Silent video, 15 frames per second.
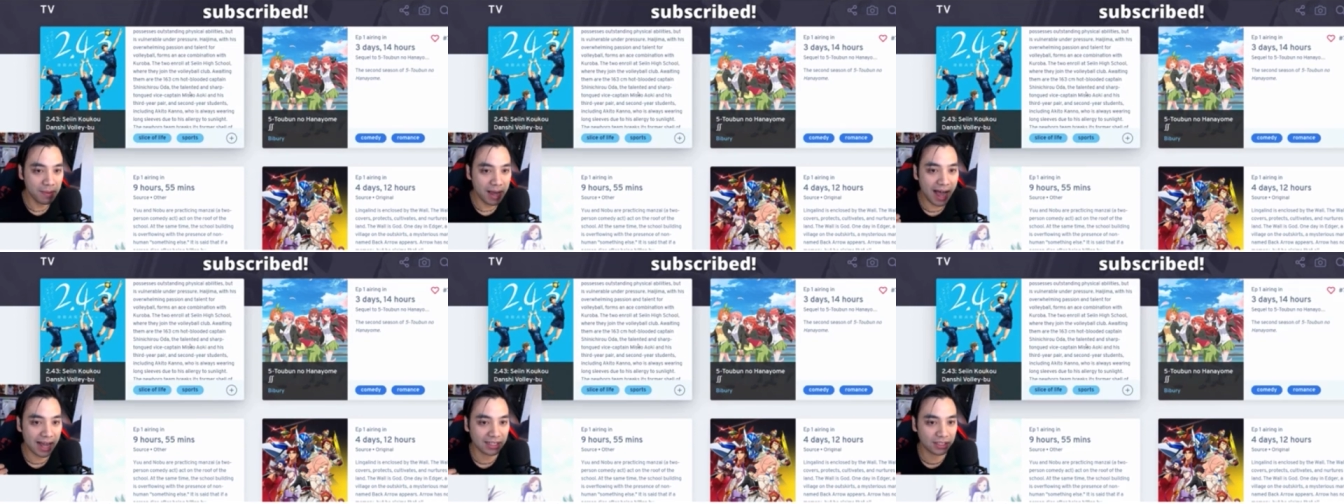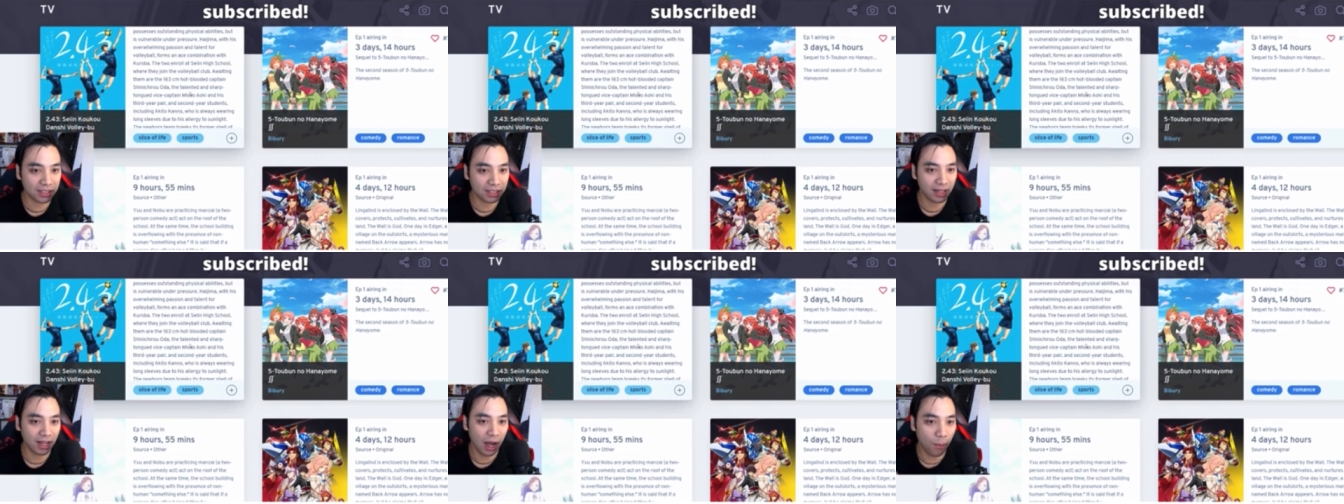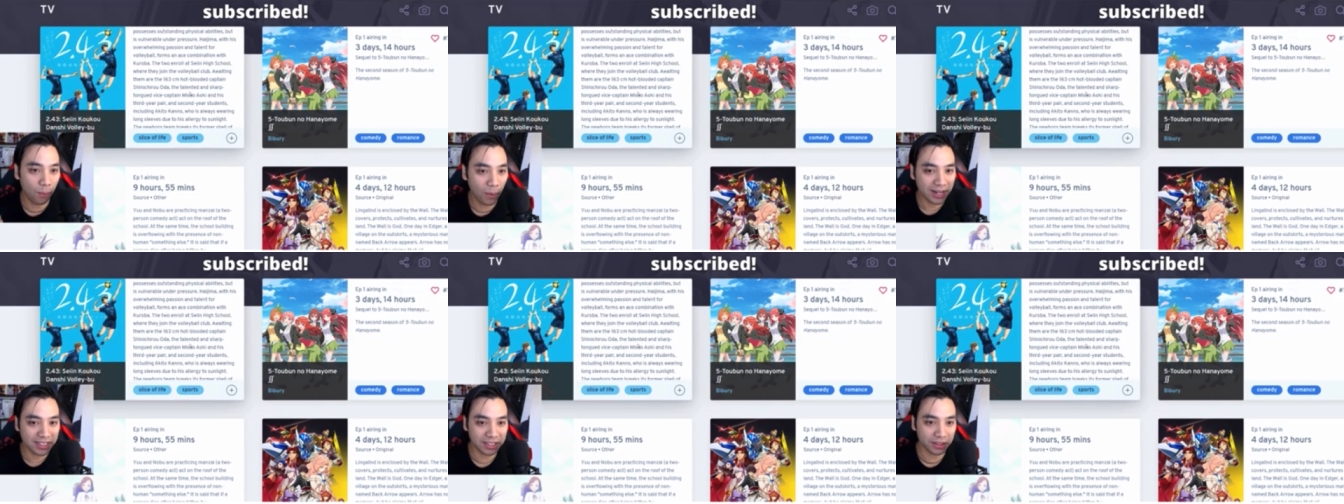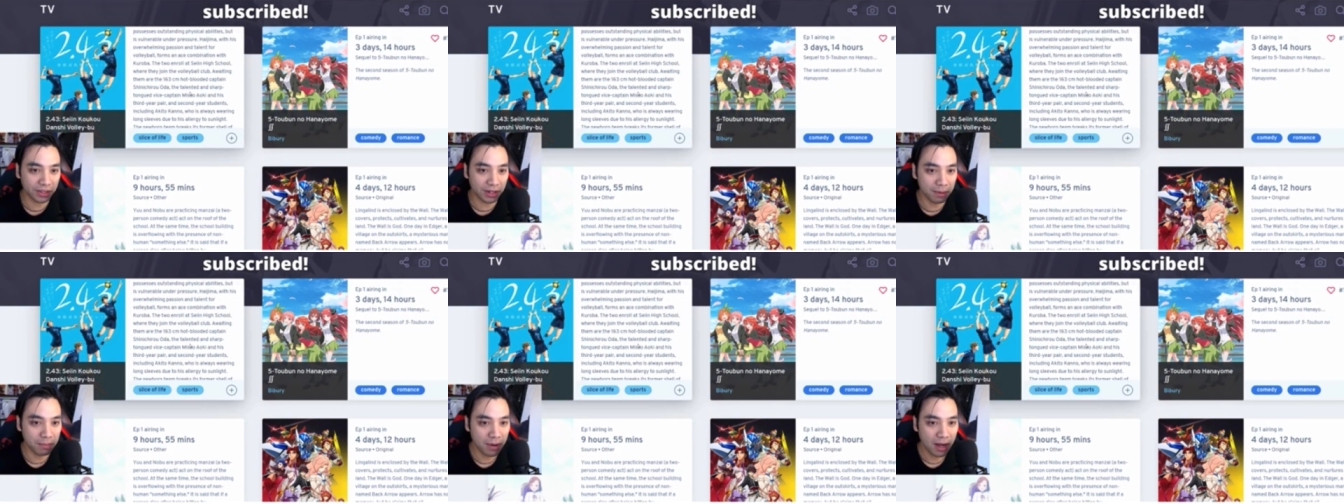are
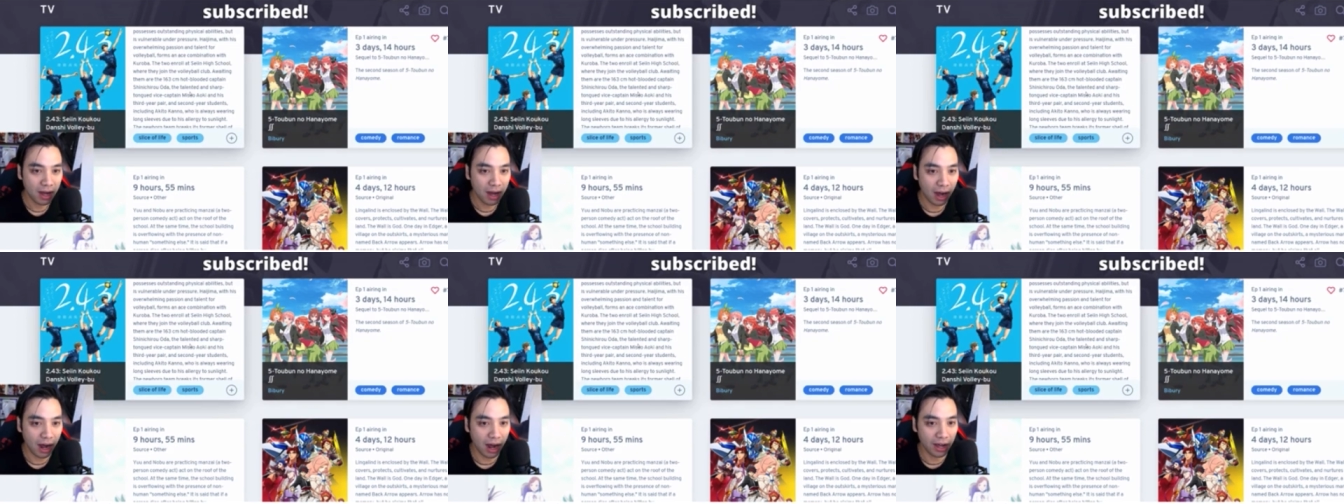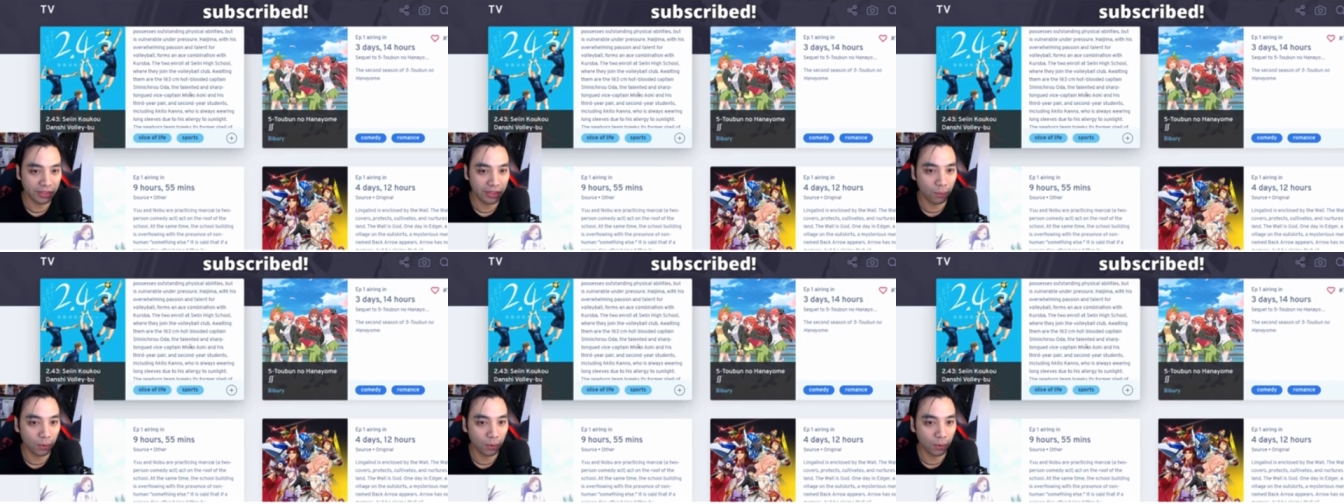the